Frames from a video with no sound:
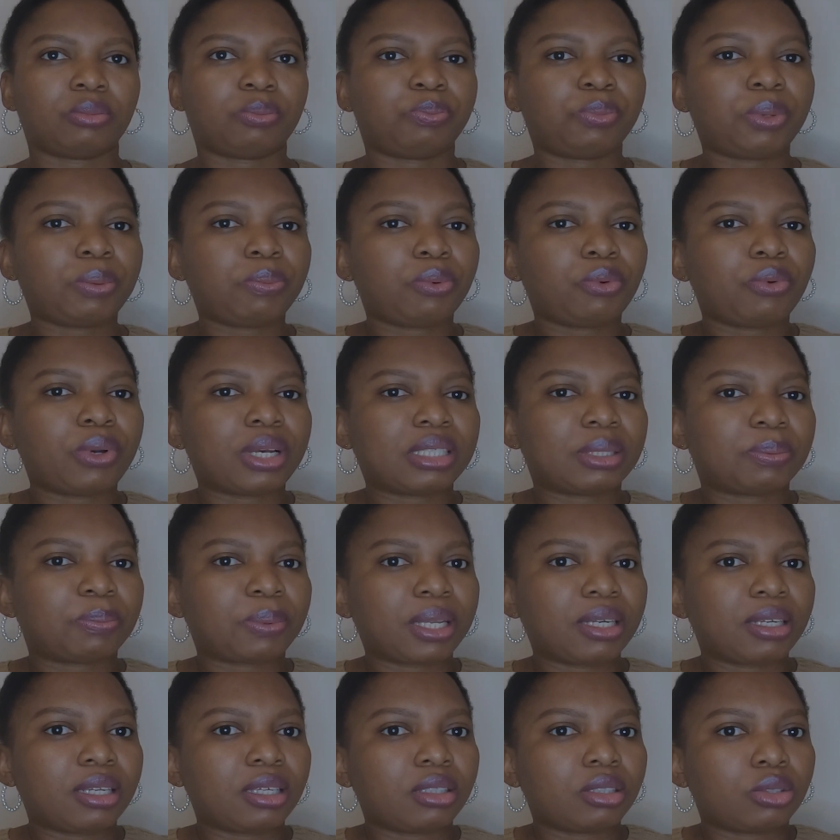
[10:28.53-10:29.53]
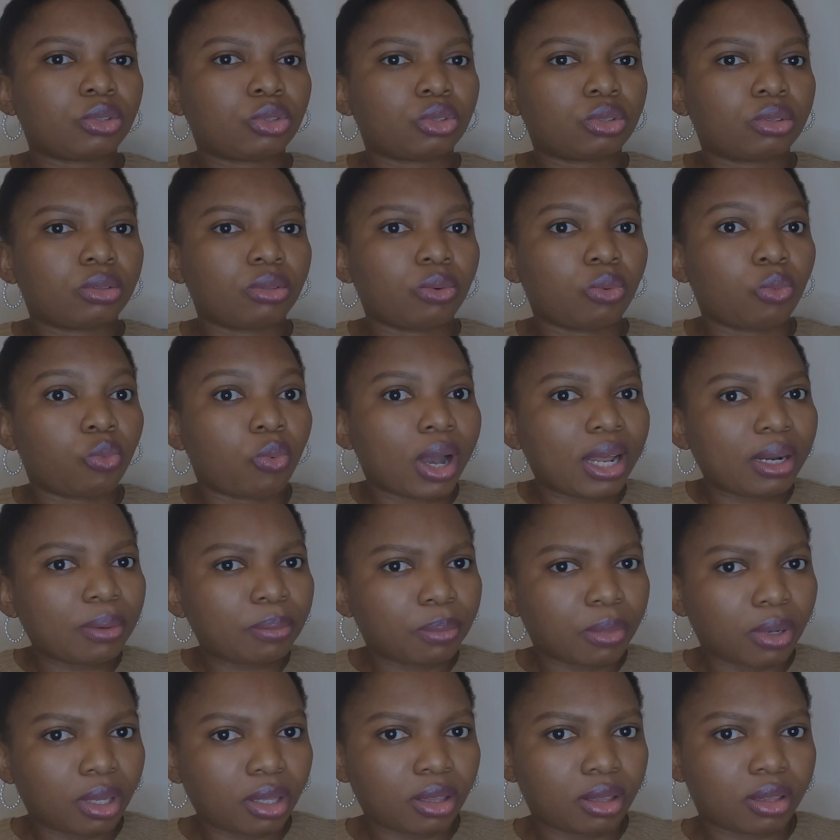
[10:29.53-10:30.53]
People were spending
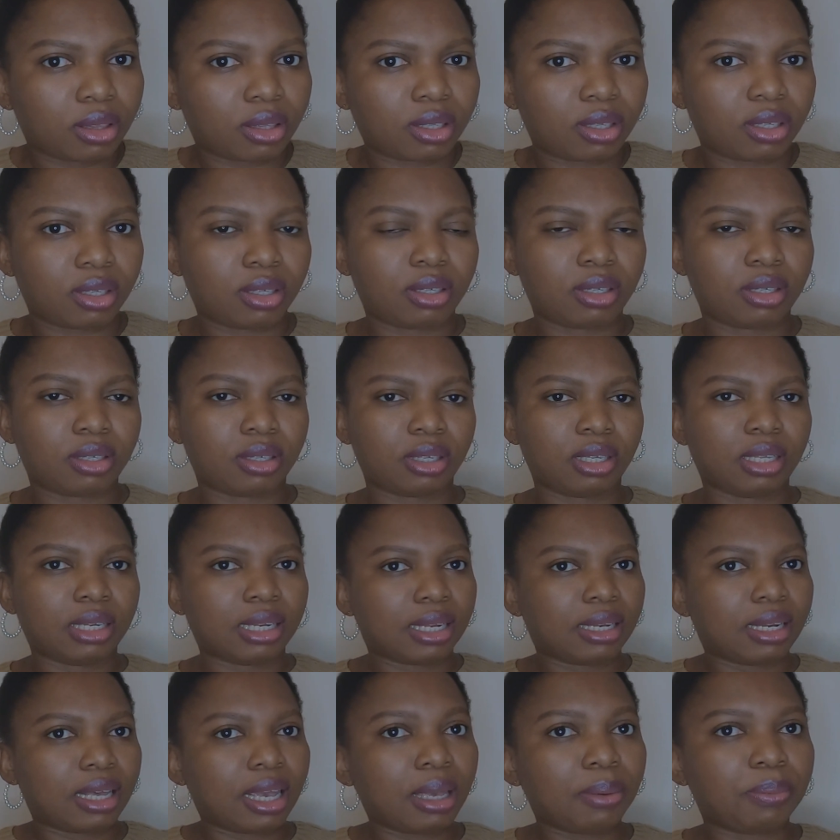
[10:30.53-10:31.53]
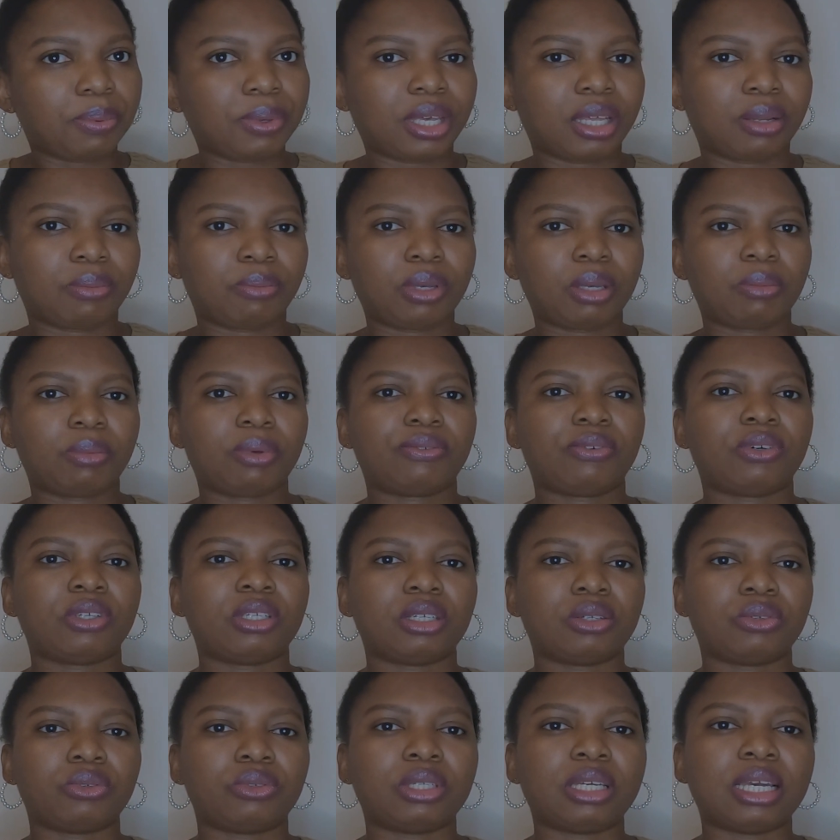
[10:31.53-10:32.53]
1 month in an Airbnb before
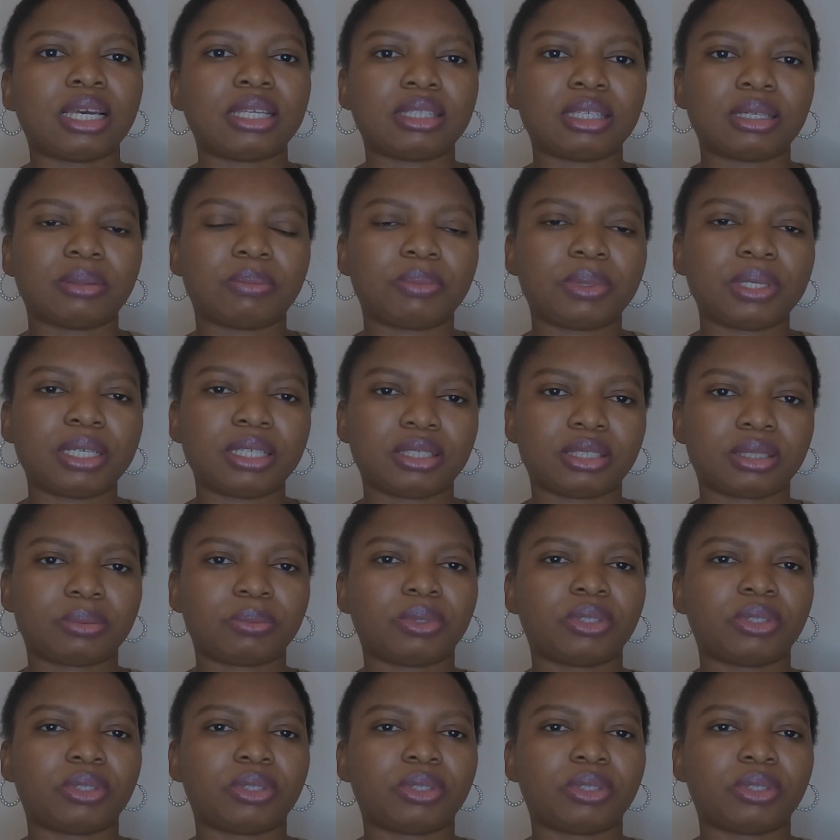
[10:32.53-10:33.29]
they could get a place.